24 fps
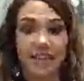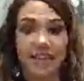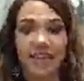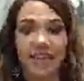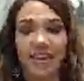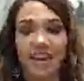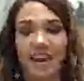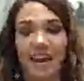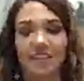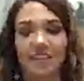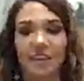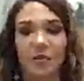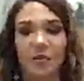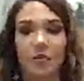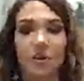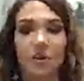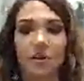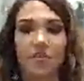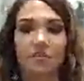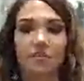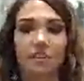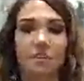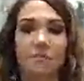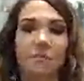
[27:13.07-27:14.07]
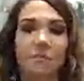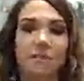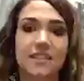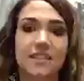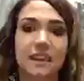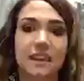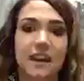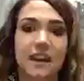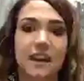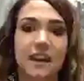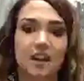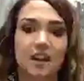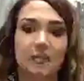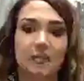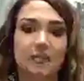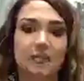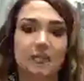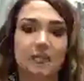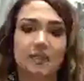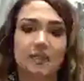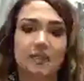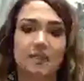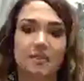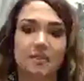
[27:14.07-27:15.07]
And they want it for
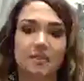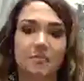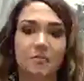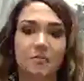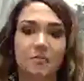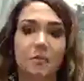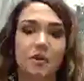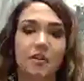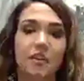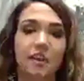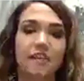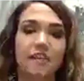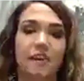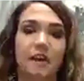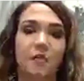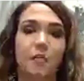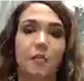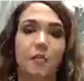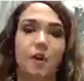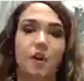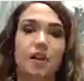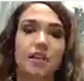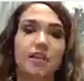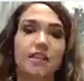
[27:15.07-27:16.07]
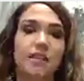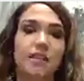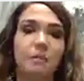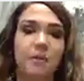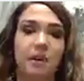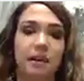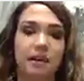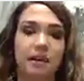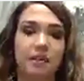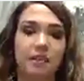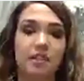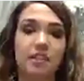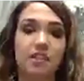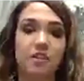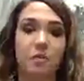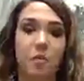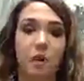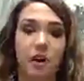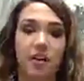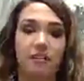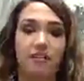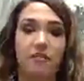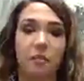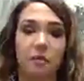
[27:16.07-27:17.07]
themselves more than they want someone else to
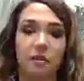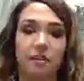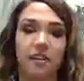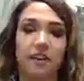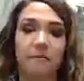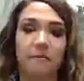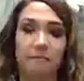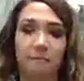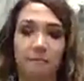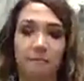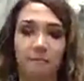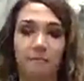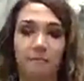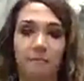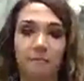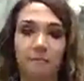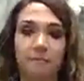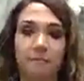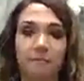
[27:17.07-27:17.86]
want it for them.